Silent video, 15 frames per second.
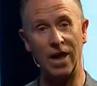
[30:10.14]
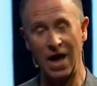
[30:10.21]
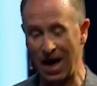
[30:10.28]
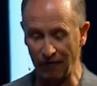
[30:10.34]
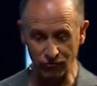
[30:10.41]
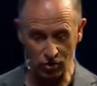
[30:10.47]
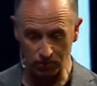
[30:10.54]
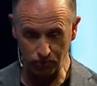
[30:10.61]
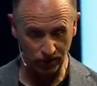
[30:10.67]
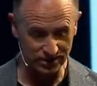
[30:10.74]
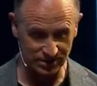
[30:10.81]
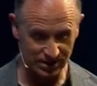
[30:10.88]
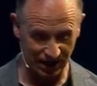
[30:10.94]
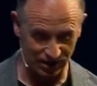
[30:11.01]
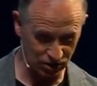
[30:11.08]
after a
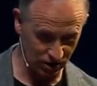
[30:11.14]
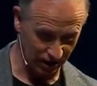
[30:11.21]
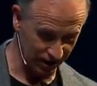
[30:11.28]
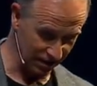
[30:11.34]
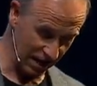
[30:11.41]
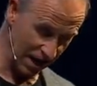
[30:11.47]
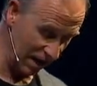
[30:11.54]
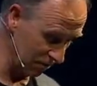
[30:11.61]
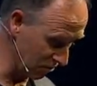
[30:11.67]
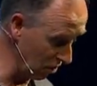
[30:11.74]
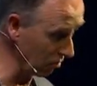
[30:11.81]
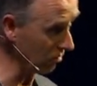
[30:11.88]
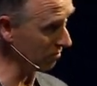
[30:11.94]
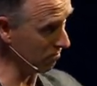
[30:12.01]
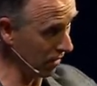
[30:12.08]
presentation like that, I
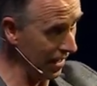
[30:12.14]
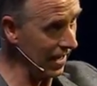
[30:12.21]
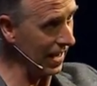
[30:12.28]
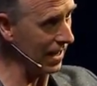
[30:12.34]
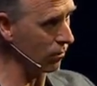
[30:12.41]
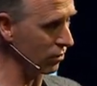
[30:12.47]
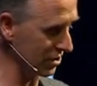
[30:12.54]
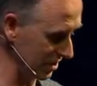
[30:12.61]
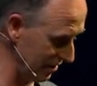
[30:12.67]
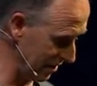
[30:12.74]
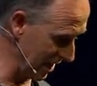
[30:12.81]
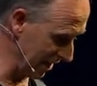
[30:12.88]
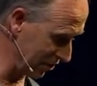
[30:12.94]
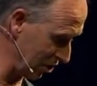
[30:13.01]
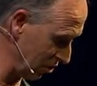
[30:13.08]
thought Playland was in
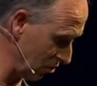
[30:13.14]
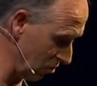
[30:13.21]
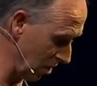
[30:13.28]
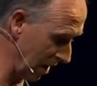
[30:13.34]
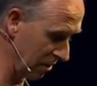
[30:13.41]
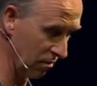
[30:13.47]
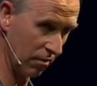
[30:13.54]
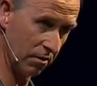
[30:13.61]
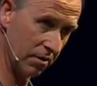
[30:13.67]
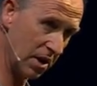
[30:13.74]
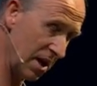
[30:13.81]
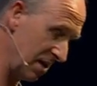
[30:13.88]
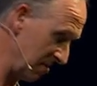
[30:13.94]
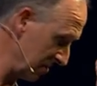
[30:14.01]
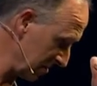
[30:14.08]
there too. I thought,
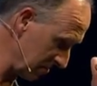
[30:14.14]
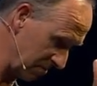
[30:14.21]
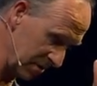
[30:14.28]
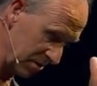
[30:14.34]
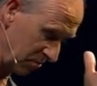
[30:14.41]
okay, this